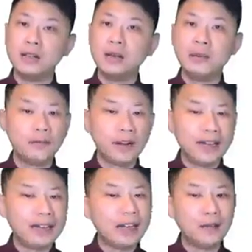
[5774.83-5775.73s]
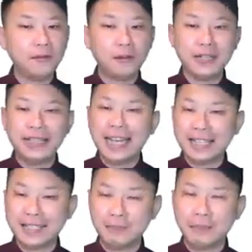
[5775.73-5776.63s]
you may find that you
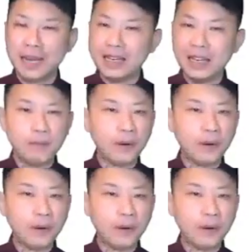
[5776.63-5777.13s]
forget many